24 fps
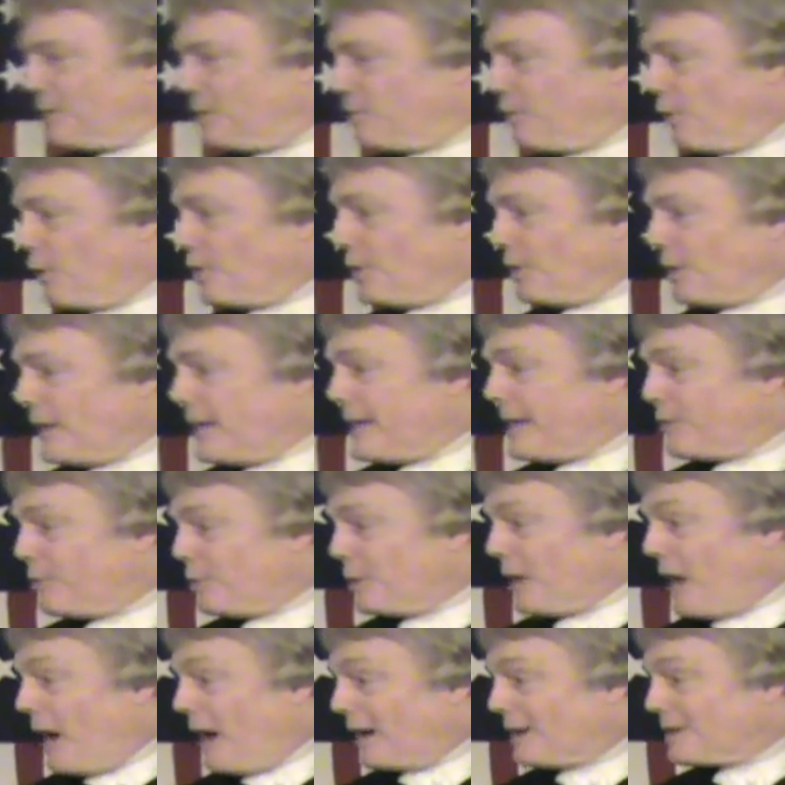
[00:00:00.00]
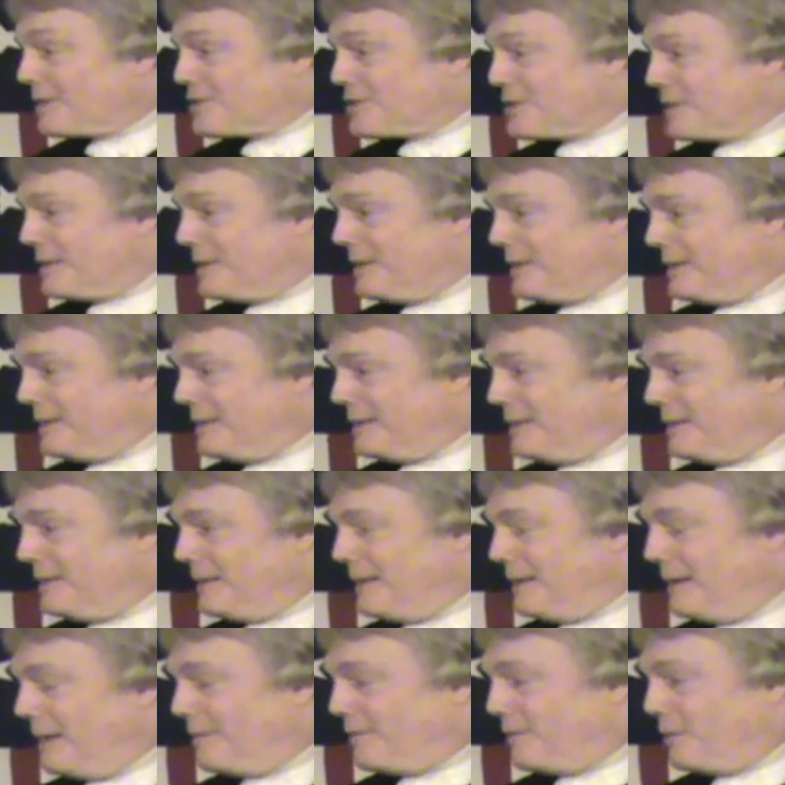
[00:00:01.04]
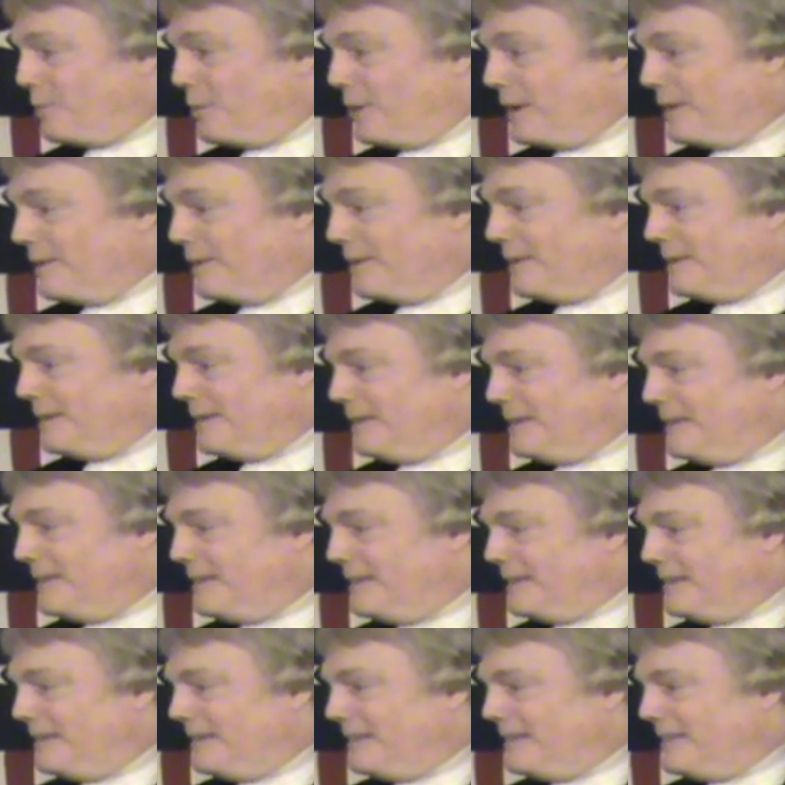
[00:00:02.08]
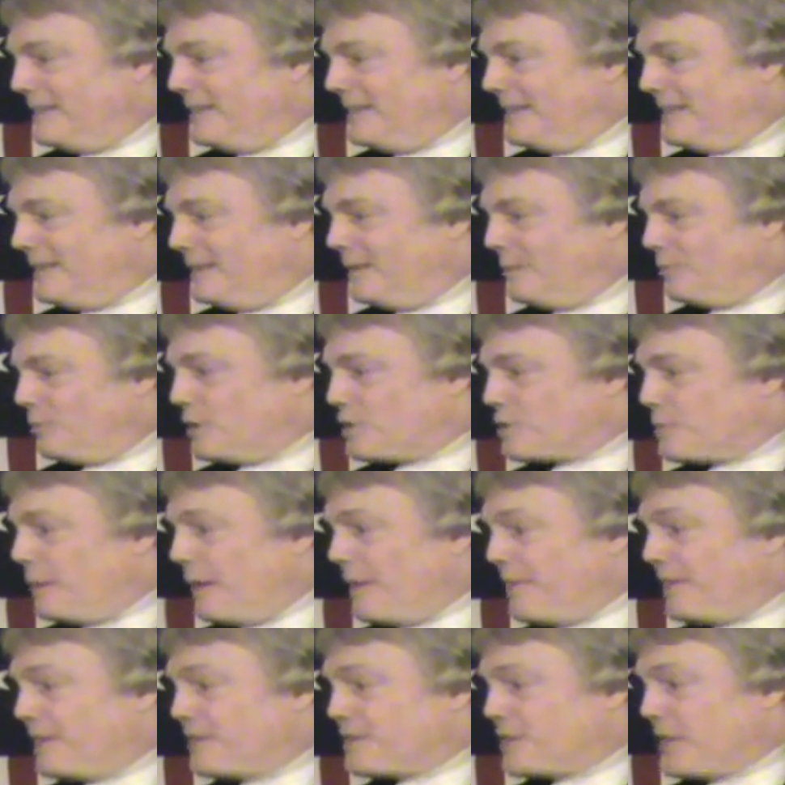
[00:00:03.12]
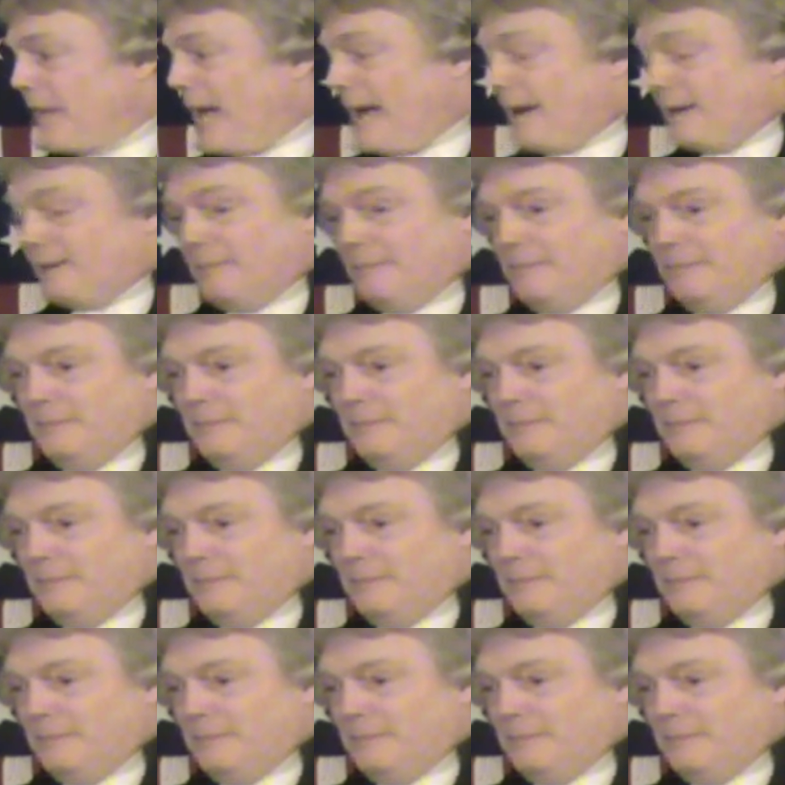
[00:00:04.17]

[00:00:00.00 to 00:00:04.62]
vernal equinox, if you will. Which month is that?